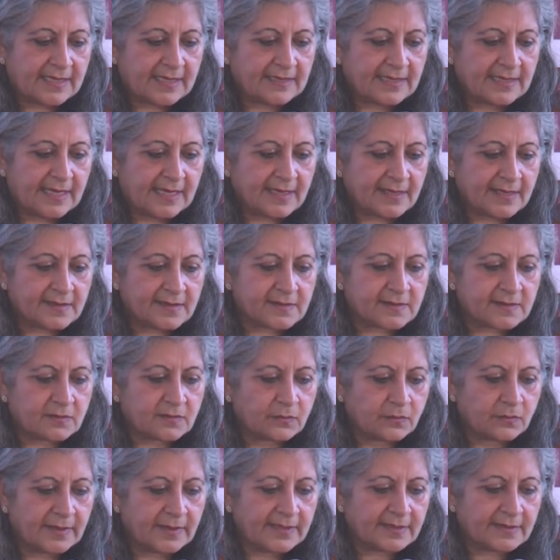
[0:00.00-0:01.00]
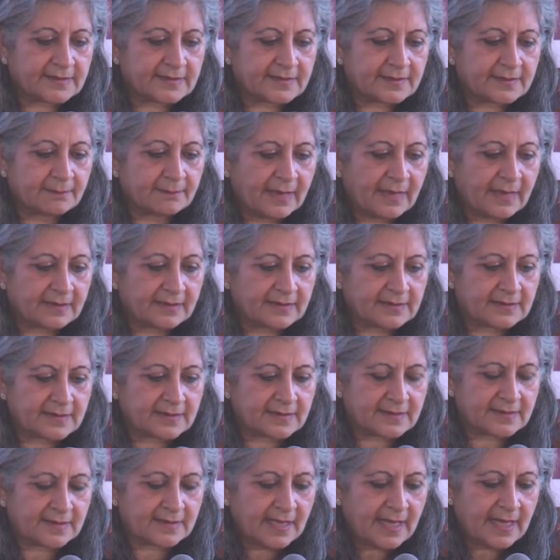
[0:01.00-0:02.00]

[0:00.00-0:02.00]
days, weeks, months.